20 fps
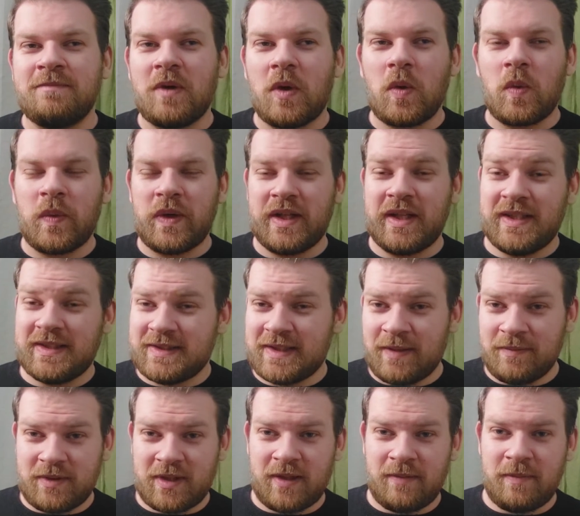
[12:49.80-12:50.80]
We need
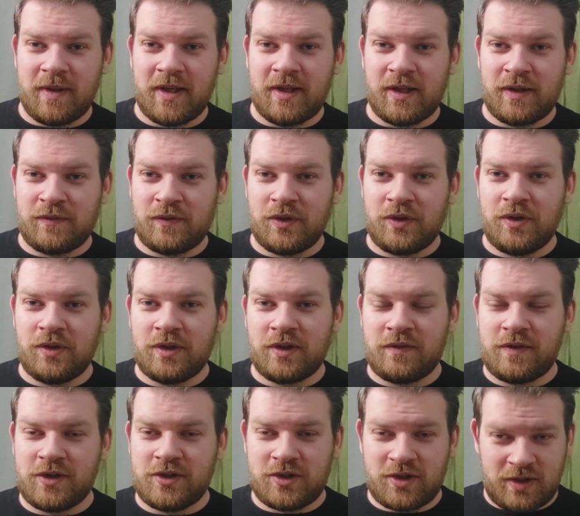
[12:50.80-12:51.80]
something better for
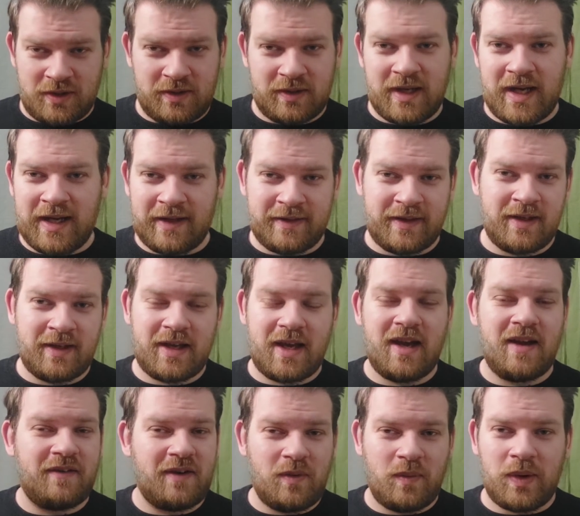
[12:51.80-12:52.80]
Eurovision. I think
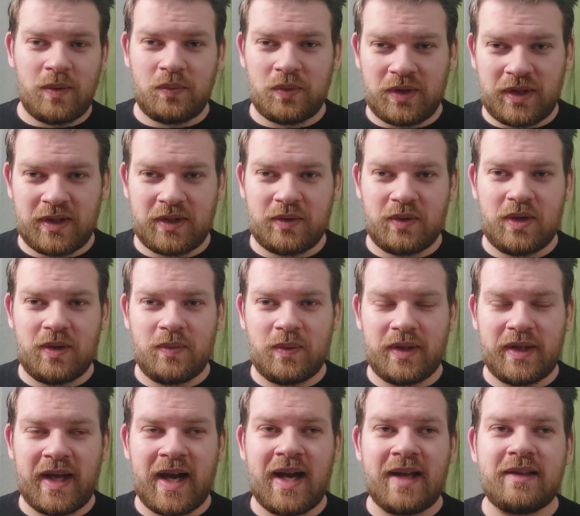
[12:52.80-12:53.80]
everyone will agree
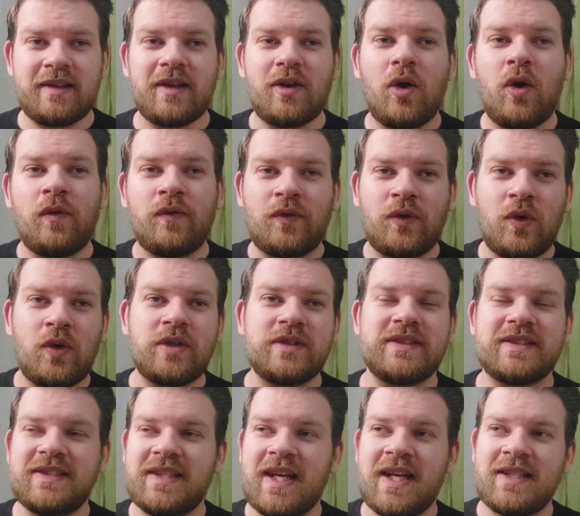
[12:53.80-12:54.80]
with that. Of
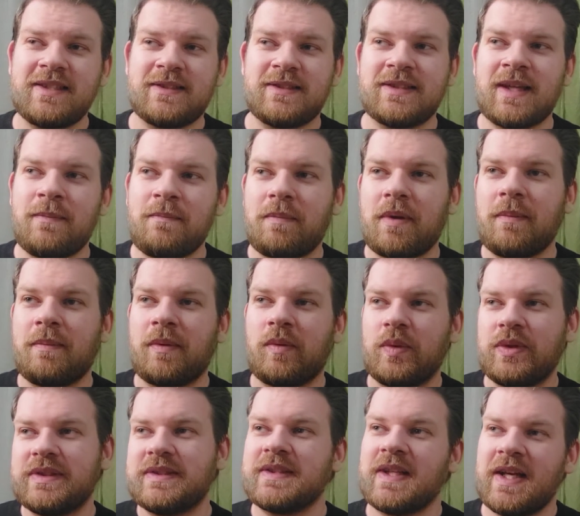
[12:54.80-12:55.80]
course, yes, some people
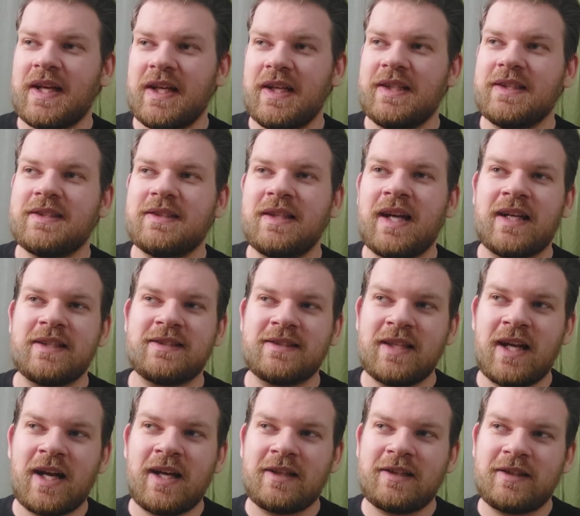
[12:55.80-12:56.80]
will say that's
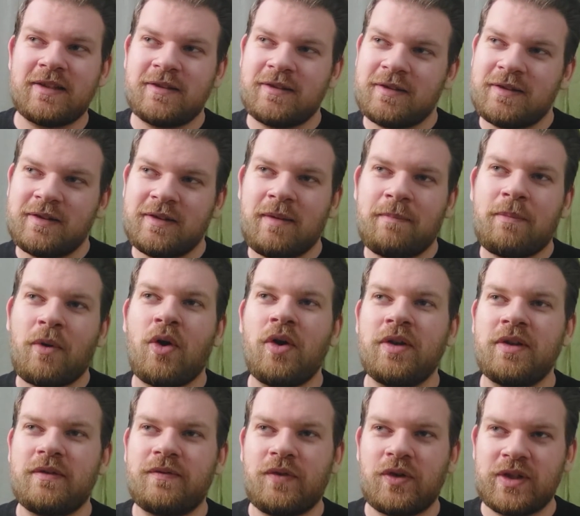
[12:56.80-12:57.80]
not the
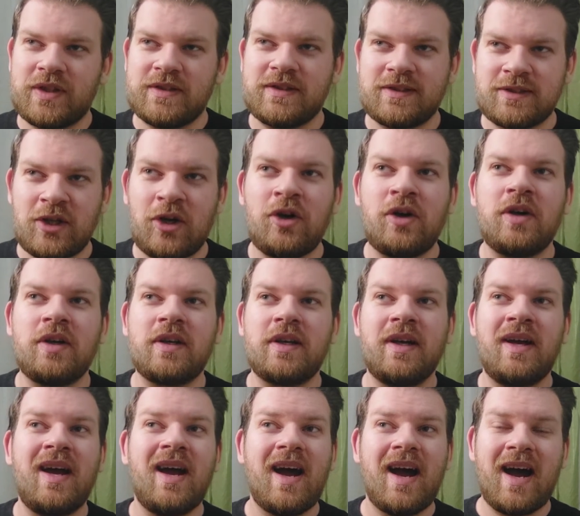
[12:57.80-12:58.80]
point for this song.
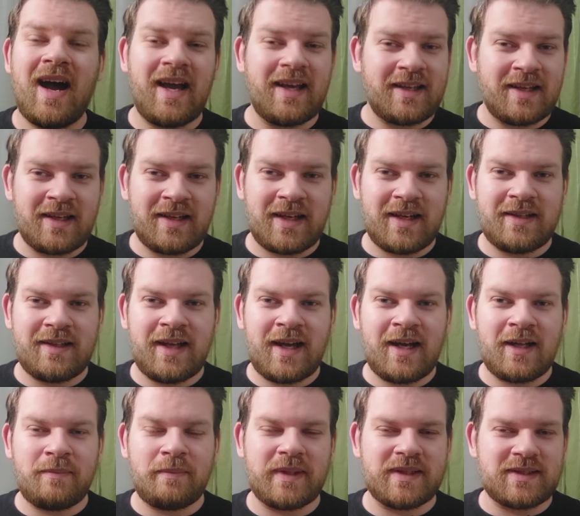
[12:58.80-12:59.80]
I can get
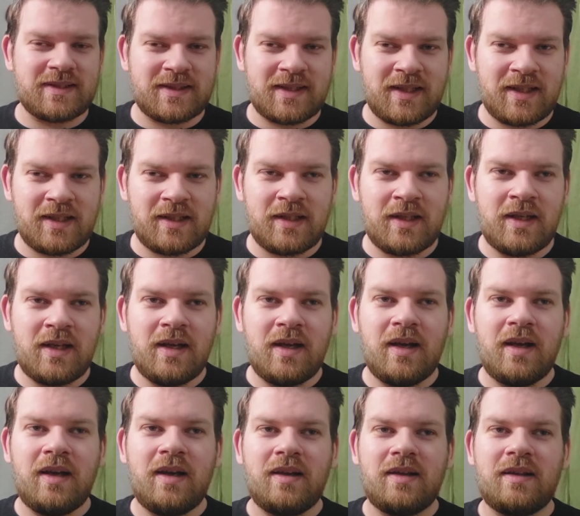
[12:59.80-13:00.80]
that, but still,
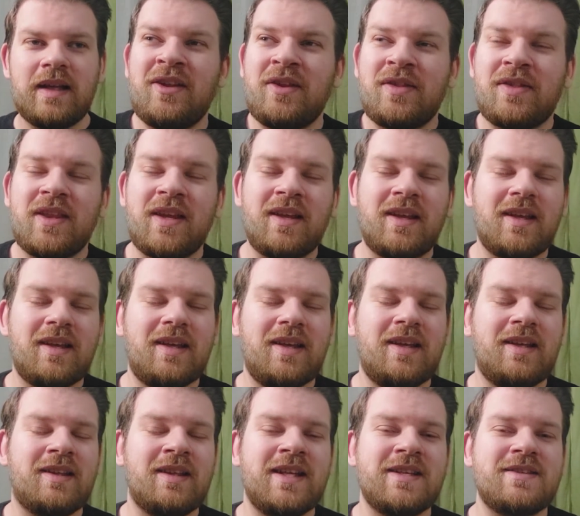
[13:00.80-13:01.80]
I don't think
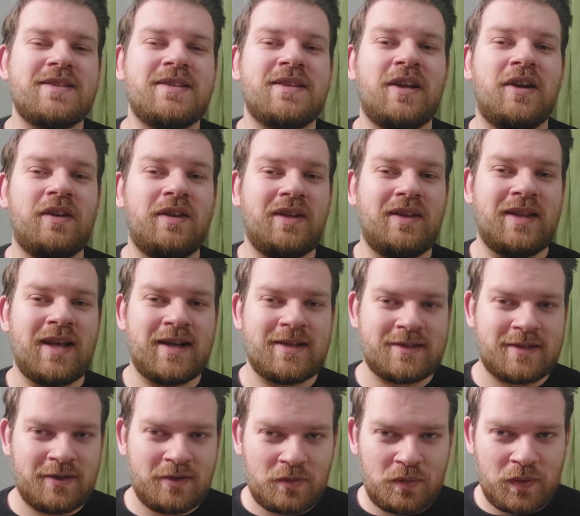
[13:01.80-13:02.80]
it necessarily
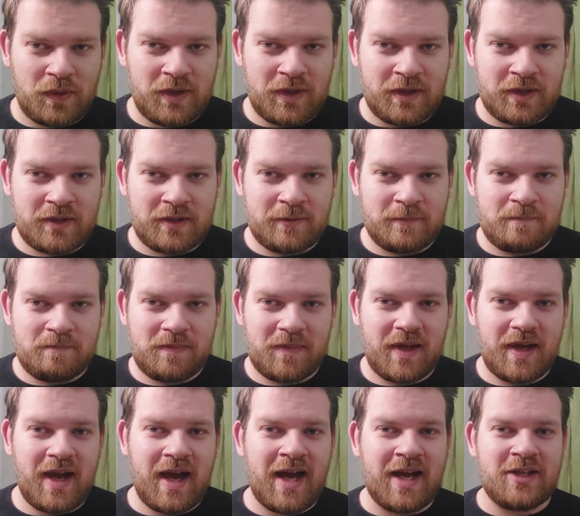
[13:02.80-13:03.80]
doesn't work.
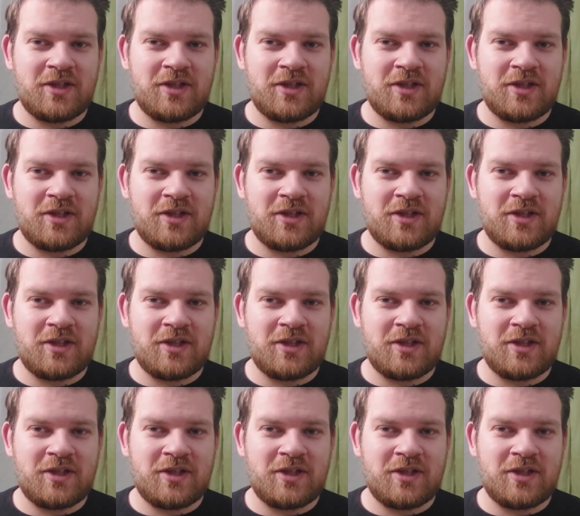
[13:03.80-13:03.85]
I